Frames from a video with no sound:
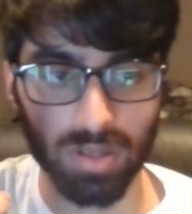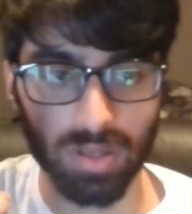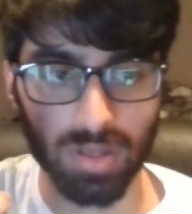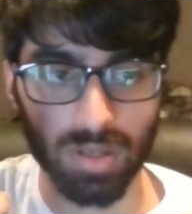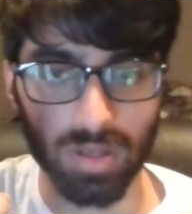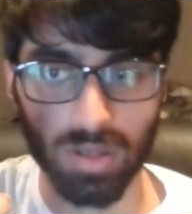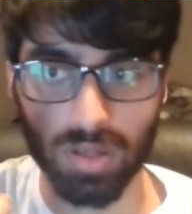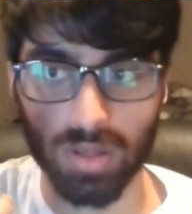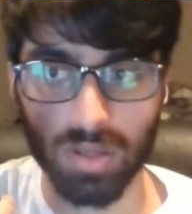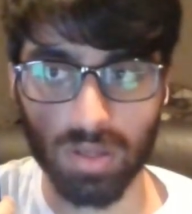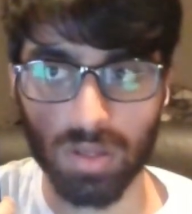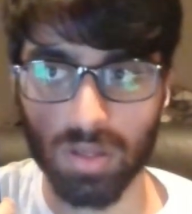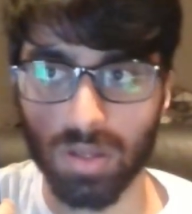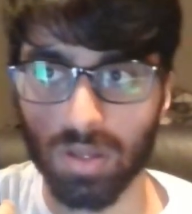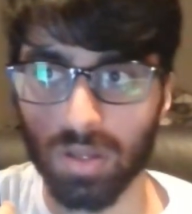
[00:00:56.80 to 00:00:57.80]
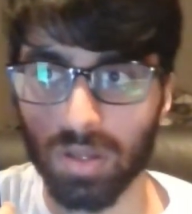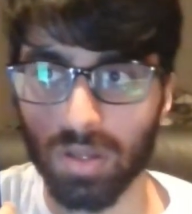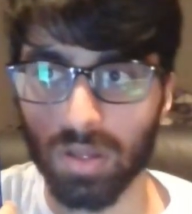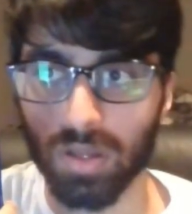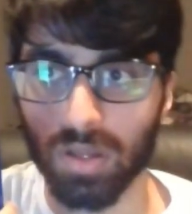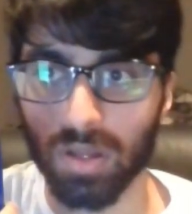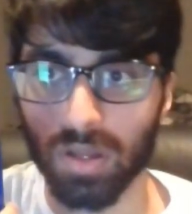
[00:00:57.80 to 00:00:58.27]

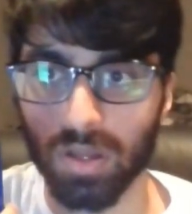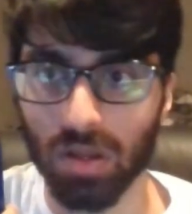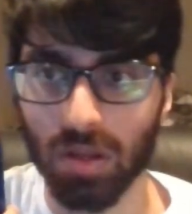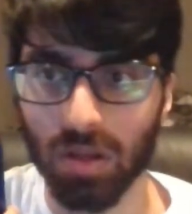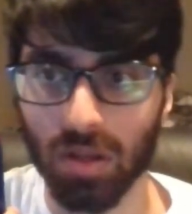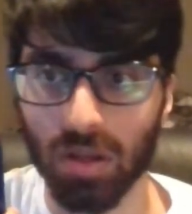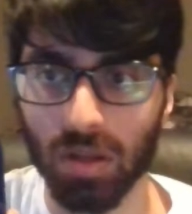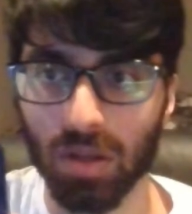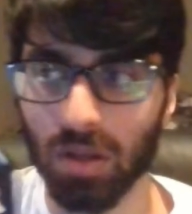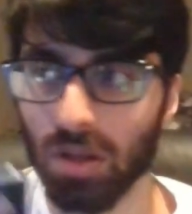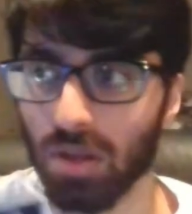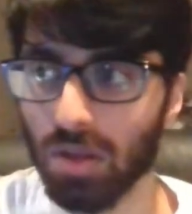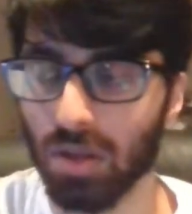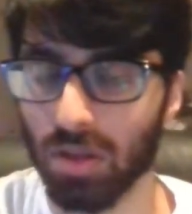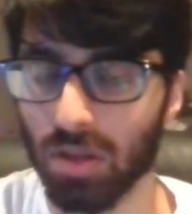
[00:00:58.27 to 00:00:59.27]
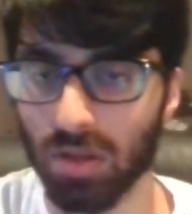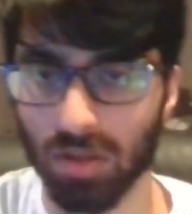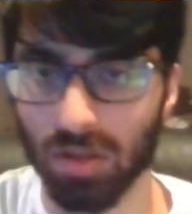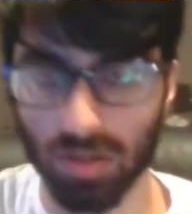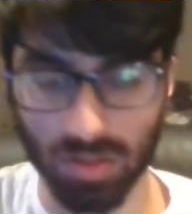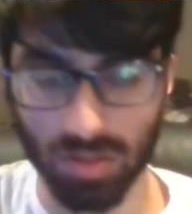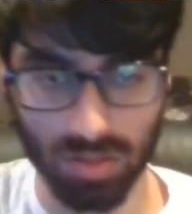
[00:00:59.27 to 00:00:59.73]

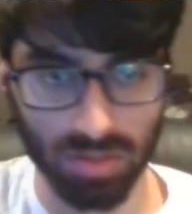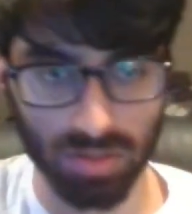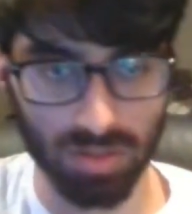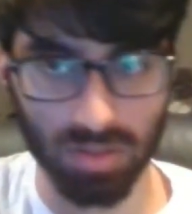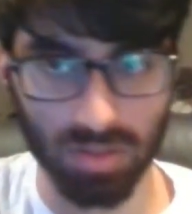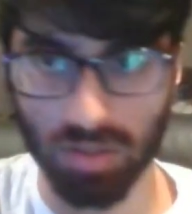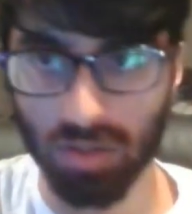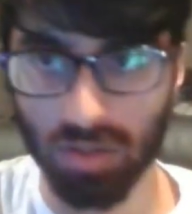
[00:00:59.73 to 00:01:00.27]
(silence)